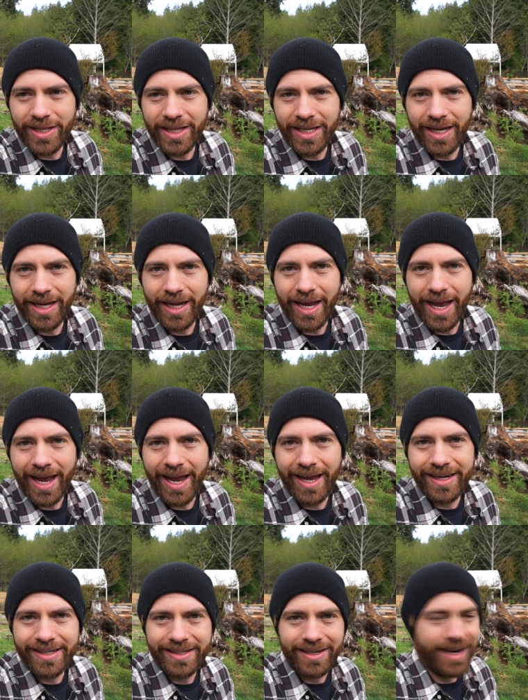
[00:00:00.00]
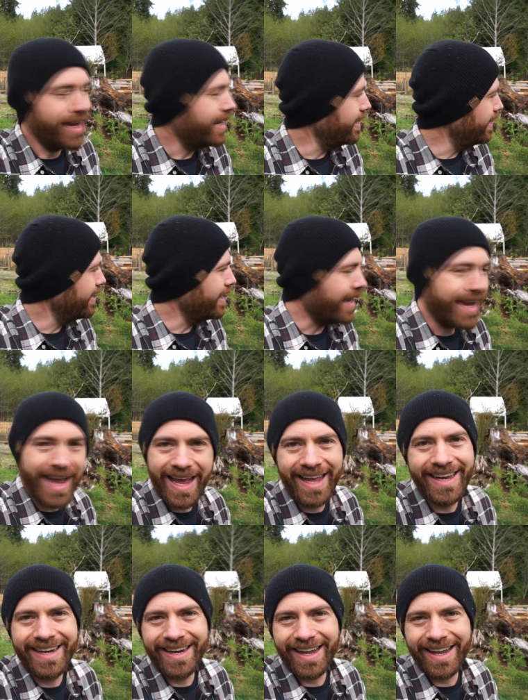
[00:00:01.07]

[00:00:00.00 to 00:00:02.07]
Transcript: thing. And again,